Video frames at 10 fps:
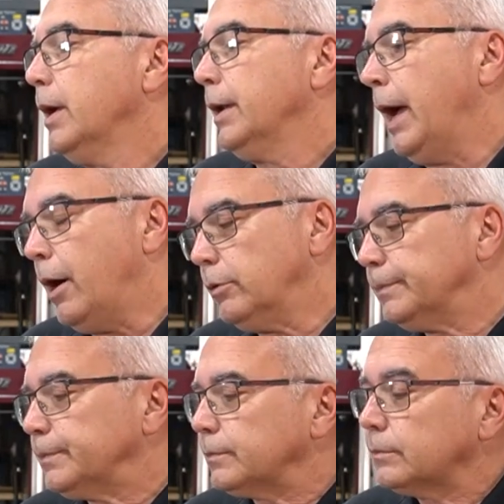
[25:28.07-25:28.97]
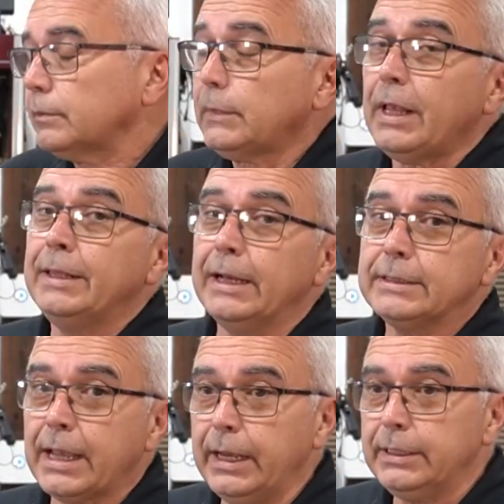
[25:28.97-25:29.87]
Now,
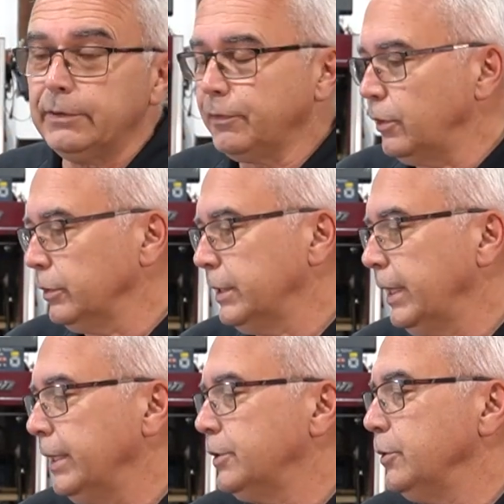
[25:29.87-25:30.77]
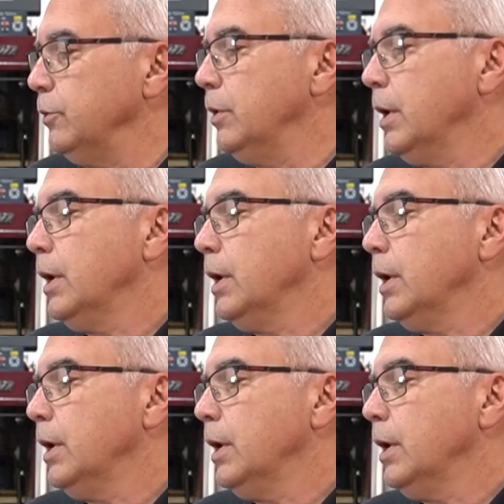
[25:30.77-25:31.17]
that's kind of difficult to get to,